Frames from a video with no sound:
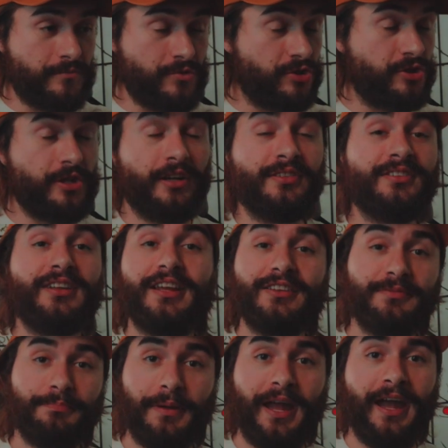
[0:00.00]
just
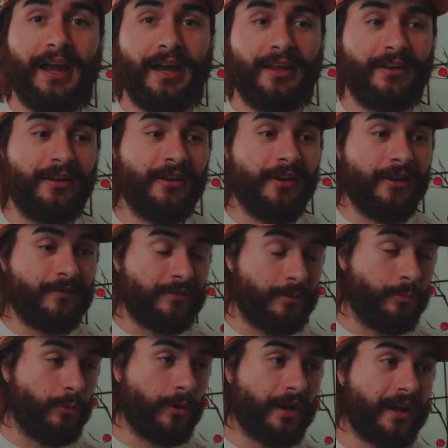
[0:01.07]
as bad,
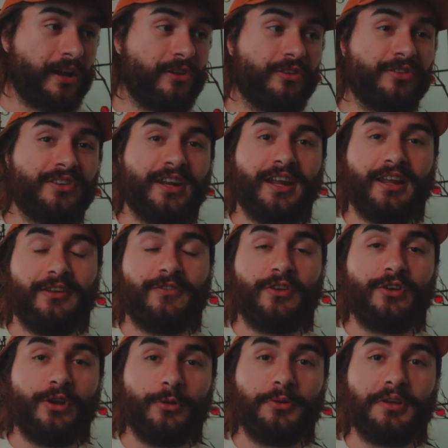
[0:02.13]
from what I understand, if you
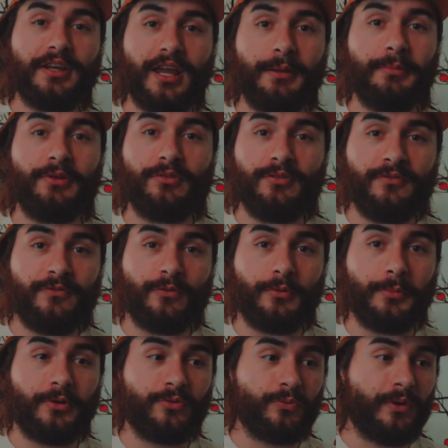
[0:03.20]
go to Game
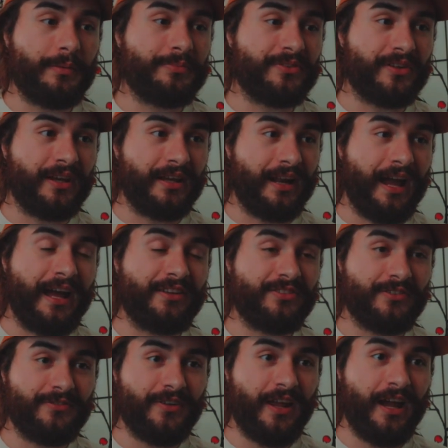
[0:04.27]
Informer's website, as
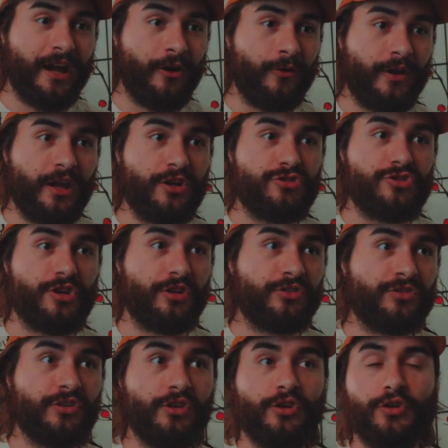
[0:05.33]
of now, it
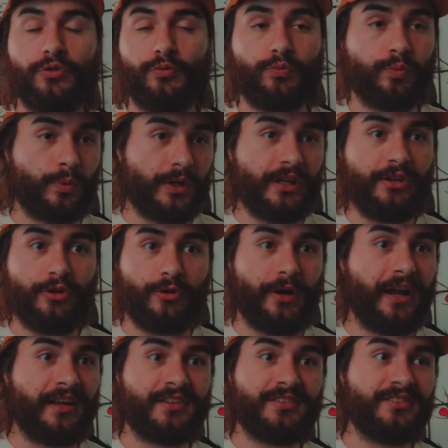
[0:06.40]
just
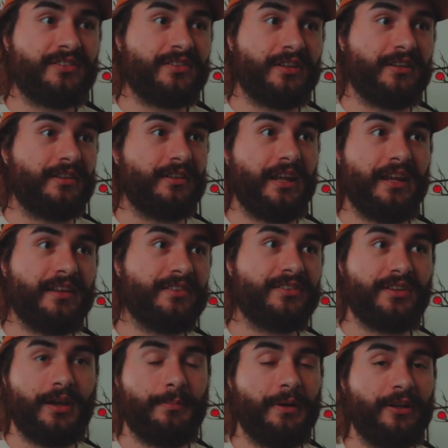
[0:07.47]
redirects to links
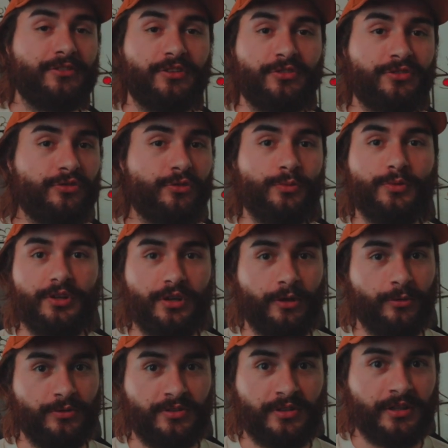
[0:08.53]
about the
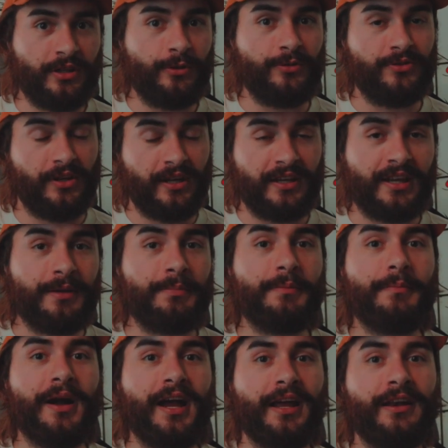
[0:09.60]
studio's closing. Keep
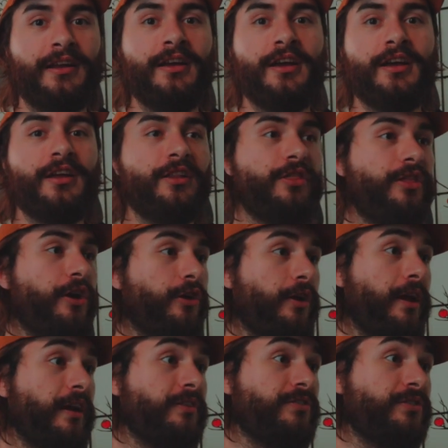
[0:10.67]
in mind, there
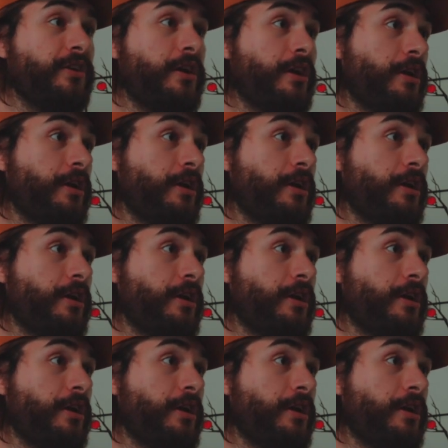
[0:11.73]
is